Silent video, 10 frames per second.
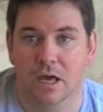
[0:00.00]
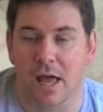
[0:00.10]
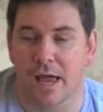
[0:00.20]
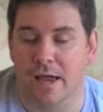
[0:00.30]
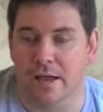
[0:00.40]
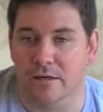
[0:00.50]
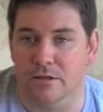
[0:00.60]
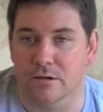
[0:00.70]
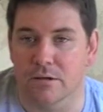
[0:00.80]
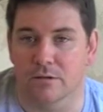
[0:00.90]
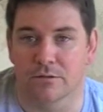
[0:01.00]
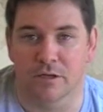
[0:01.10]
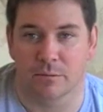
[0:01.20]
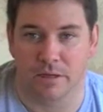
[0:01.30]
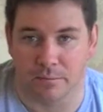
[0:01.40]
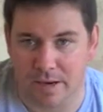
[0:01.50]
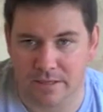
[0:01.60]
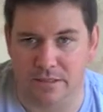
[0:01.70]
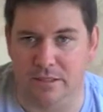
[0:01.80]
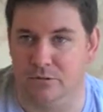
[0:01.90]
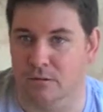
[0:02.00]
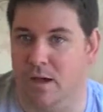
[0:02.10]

and developing a maintenance,